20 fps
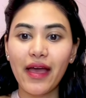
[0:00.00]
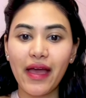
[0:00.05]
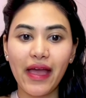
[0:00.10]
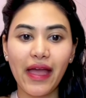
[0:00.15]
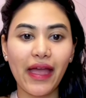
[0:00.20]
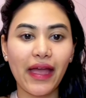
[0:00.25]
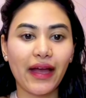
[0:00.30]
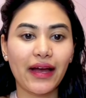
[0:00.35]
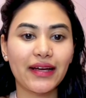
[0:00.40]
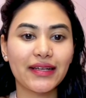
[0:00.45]

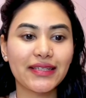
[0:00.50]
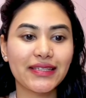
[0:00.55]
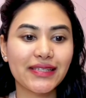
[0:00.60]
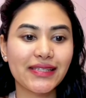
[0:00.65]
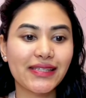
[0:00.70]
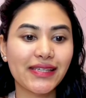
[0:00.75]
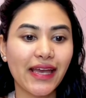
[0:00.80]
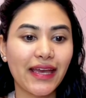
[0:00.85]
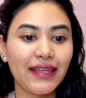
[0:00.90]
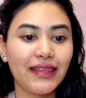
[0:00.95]
And
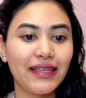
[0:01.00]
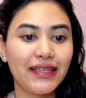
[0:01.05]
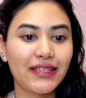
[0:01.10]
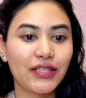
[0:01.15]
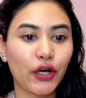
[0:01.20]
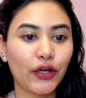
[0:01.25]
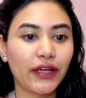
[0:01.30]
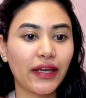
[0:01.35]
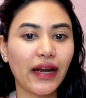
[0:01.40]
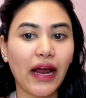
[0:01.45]
say the
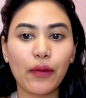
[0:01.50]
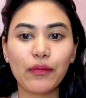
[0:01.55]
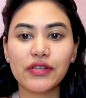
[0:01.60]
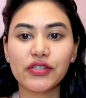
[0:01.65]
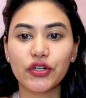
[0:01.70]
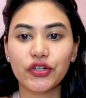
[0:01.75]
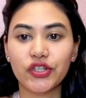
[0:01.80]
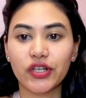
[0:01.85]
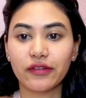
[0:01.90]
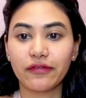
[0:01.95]
target I was
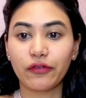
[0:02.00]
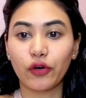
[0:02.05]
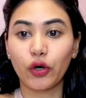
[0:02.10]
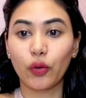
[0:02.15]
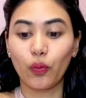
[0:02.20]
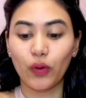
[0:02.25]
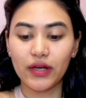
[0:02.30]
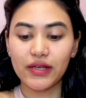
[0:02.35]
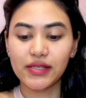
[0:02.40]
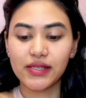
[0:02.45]
searching for
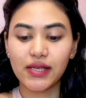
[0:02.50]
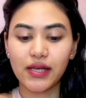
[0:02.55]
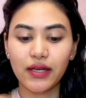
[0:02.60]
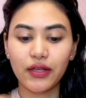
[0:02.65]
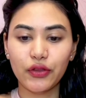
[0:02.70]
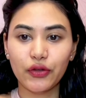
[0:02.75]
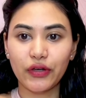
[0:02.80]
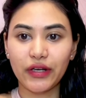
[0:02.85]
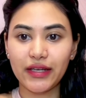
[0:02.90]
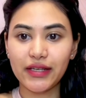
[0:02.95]
was
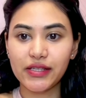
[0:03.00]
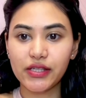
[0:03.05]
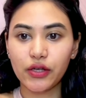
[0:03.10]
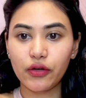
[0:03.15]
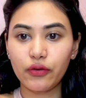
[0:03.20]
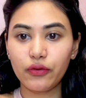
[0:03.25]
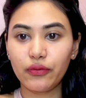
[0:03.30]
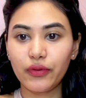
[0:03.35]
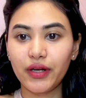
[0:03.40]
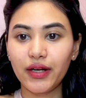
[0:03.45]
3.
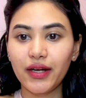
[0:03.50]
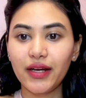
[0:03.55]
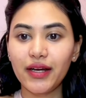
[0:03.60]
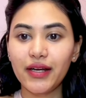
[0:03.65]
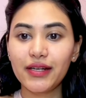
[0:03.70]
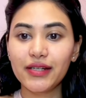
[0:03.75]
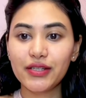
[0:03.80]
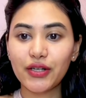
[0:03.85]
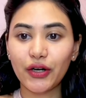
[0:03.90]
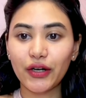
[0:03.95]
So
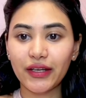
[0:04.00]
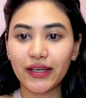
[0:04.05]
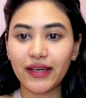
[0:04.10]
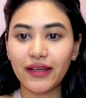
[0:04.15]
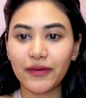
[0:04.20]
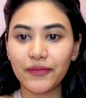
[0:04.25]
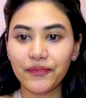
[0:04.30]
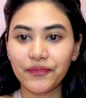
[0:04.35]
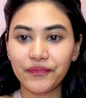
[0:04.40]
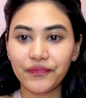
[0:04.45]

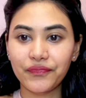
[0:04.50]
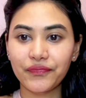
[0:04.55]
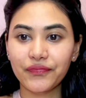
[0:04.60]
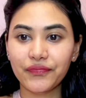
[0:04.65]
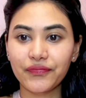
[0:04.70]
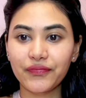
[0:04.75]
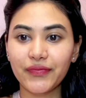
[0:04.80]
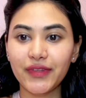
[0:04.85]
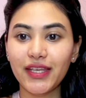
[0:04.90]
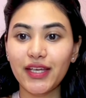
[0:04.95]
target
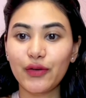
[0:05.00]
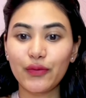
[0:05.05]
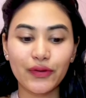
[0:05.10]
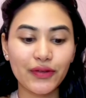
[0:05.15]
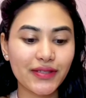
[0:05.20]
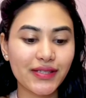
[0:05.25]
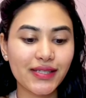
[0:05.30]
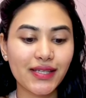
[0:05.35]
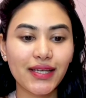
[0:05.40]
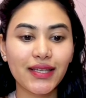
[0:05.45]

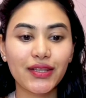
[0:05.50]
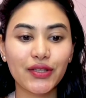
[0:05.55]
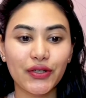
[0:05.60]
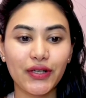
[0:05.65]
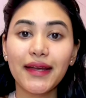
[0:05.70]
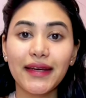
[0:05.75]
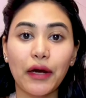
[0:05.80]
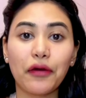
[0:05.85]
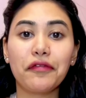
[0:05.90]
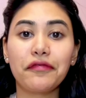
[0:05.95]
equals
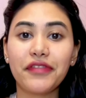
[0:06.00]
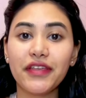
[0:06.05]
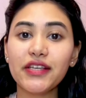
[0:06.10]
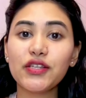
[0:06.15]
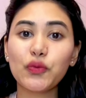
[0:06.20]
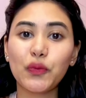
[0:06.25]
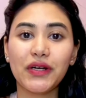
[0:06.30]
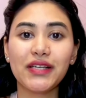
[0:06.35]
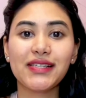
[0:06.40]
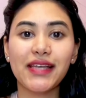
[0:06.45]
3. Now, if this
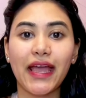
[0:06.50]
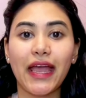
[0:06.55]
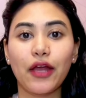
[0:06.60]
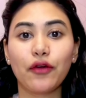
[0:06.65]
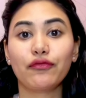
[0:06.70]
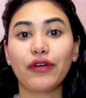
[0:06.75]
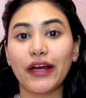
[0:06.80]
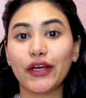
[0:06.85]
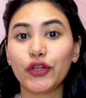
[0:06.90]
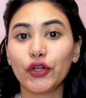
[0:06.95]
was a
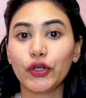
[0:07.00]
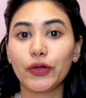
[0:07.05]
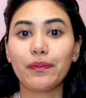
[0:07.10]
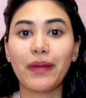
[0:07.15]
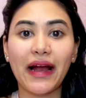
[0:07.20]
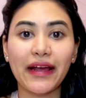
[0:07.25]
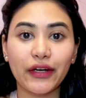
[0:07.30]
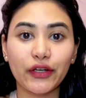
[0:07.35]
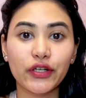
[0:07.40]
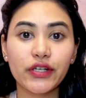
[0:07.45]
regular
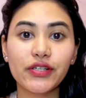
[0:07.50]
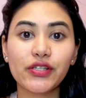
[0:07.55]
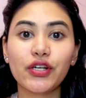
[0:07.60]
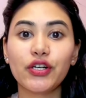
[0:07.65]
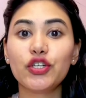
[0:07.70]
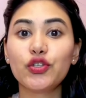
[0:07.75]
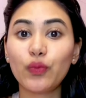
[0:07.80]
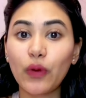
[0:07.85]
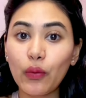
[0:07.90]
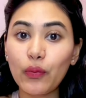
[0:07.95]
binary
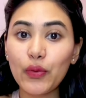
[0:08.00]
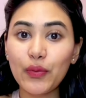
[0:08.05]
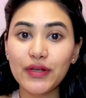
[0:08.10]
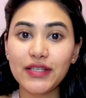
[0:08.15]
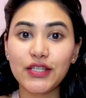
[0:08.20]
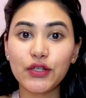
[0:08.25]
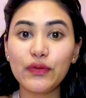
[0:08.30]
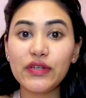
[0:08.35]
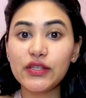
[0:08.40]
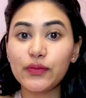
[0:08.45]
search, what we would
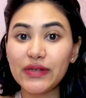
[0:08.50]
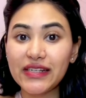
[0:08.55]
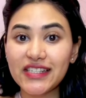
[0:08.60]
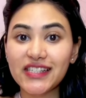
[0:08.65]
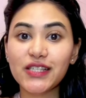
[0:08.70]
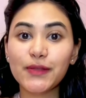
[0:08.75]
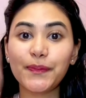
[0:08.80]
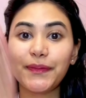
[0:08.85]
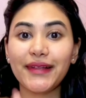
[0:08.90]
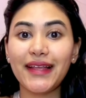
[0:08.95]
do is we'd
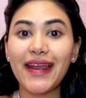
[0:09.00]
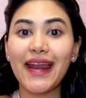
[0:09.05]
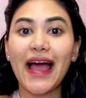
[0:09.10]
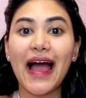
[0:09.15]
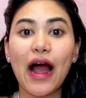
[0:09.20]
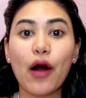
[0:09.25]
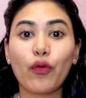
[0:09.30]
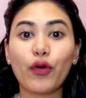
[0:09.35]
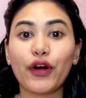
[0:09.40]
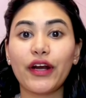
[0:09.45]
split
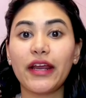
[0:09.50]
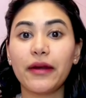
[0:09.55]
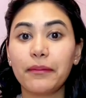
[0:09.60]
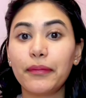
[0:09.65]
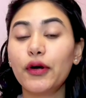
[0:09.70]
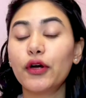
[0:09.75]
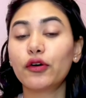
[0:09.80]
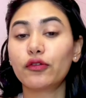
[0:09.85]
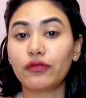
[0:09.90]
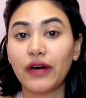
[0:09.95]
our
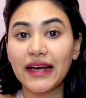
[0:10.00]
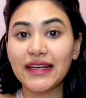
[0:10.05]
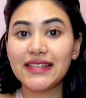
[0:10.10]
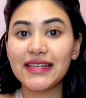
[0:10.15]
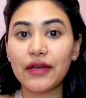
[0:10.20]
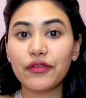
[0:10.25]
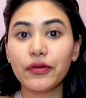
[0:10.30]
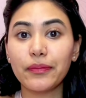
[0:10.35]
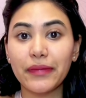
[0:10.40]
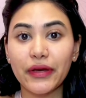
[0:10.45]
input right
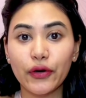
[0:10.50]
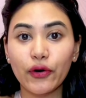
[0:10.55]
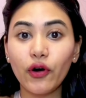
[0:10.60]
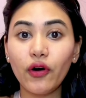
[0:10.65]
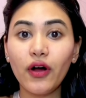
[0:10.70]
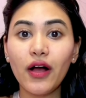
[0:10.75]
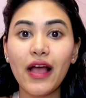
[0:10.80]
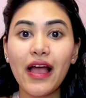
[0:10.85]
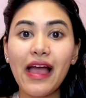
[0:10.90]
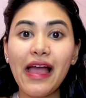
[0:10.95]
down the
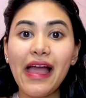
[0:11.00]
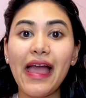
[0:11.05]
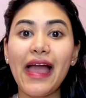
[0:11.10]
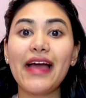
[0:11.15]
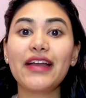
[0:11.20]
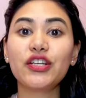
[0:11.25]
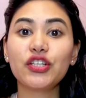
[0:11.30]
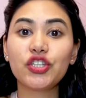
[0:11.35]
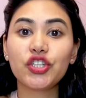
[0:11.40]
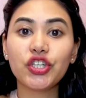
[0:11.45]
middle
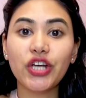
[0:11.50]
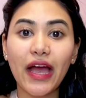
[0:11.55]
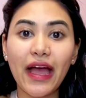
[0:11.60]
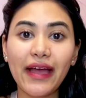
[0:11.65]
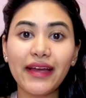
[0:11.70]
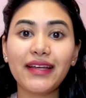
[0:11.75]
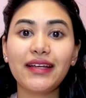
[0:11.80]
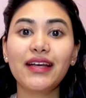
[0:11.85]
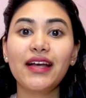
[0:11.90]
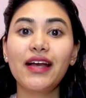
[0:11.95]
and
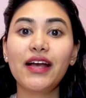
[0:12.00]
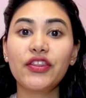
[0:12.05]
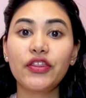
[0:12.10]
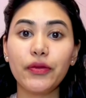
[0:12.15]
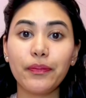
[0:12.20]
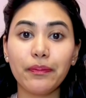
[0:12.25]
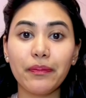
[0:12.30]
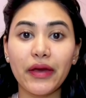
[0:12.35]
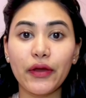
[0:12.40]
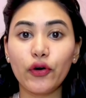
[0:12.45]
check the
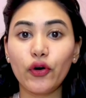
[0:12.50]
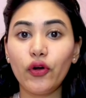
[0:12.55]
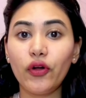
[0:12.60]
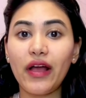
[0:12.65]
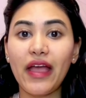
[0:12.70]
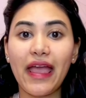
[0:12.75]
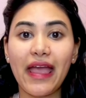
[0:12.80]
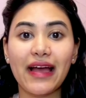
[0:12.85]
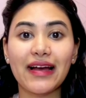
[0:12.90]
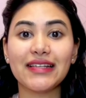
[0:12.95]
middle
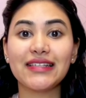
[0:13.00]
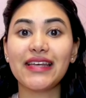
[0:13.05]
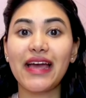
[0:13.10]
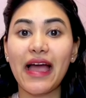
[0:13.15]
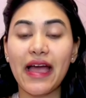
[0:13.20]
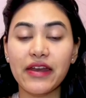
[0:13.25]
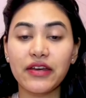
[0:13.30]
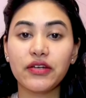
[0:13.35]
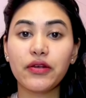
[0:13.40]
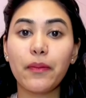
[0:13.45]
and
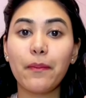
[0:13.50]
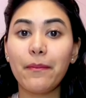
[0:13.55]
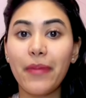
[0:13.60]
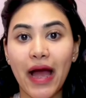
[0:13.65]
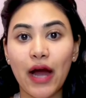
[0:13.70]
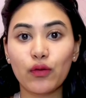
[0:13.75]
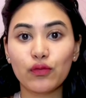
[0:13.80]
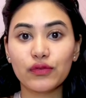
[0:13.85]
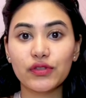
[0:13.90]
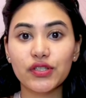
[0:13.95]
end
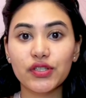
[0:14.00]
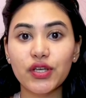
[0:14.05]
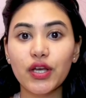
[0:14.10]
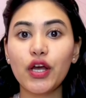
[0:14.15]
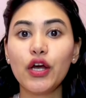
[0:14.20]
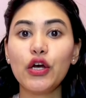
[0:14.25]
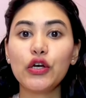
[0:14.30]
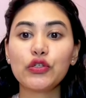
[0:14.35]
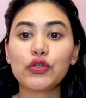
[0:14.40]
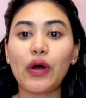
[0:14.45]
bounds.
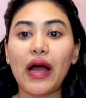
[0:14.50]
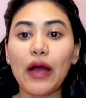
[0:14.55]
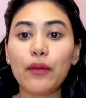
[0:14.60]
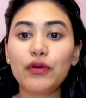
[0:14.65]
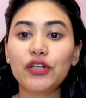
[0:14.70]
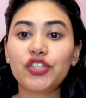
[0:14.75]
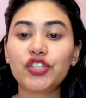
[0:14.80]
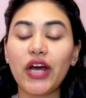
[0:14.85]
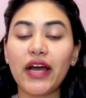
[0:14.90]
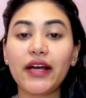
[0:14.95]
So I
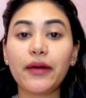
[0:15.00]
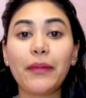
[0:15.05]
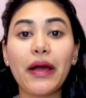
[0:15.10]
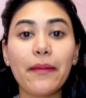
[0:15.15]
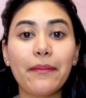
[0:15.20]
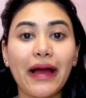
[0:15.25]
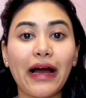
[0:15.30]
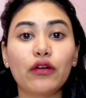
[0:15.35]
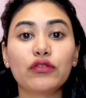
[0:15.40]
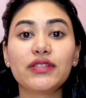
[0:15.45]
would check my
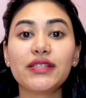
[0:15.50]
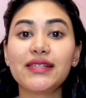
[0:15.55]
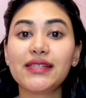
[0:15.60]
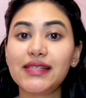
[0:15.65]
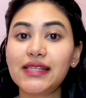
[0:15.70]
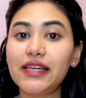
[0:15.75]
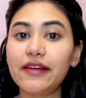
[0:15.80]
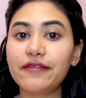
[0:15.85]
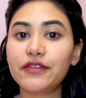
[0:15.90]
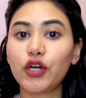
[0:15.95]
bounds and
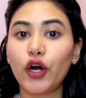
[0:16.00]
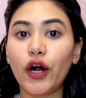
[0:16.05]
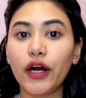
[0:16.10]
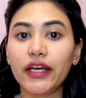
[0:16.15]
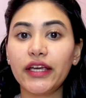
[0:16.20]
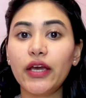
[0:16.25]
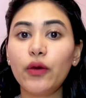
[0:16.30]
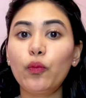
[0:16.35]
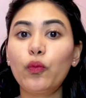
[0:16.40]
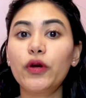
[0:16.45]
see if
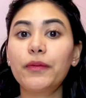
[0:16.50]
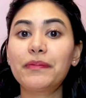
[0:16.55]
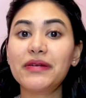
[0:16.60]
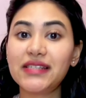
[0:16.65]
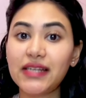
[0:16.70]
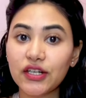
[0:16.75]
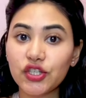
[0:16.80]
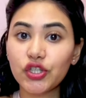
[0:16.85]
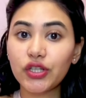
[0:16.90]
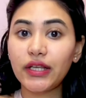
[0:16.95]
target would
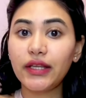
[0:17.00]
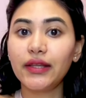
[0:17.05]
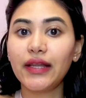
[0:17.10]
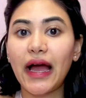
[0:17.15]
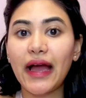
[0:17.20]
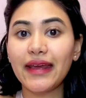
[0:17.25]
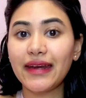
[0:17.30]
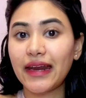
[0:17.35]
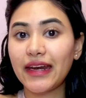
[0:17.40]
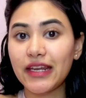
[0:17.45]
potentially
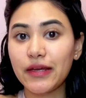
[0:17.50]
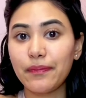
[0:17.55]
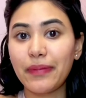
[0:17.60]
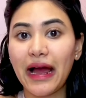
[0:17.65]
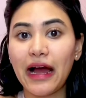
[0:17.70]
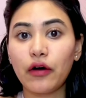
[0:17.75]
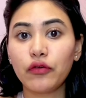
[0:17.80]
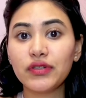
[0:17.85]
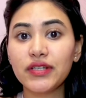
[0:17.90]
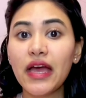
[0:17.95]
lie in any
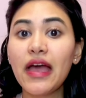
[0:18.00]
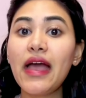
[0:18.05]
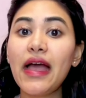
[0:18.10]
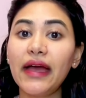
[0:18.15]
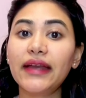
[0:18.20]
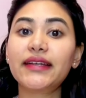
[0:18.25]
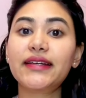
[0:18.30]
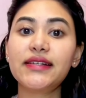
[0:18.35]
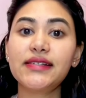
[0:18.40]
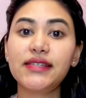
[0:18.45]
bound
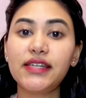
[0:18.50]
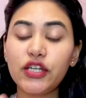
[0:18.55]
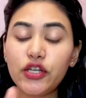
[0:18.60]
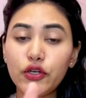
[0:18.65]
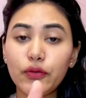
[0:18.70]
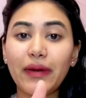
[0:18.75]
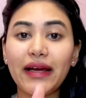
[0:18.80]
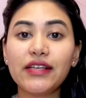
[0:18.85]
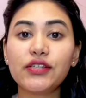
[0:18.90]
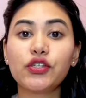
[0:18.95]
and continue
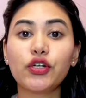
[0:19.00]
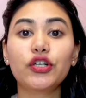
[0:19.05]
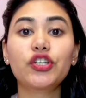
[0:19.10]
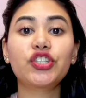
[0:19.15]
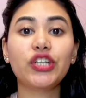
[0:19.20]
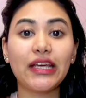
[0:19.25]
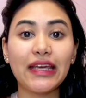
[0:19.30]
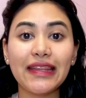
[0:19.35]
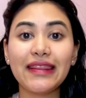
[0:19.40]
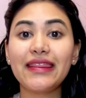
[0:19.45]
my search
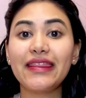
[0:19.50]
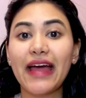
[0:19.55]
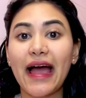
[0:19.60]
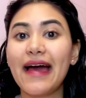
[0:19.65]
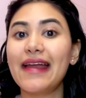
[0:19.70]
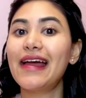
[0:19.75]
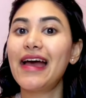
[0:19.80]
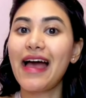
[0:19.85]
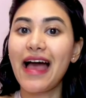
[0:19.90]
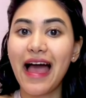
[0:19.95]
in
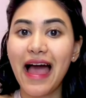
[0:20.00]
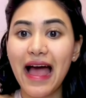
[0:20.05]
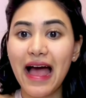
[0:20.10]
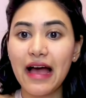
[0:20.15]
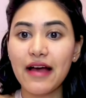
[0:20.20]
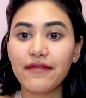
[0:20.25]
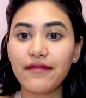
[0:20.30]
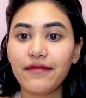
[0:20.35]
that half.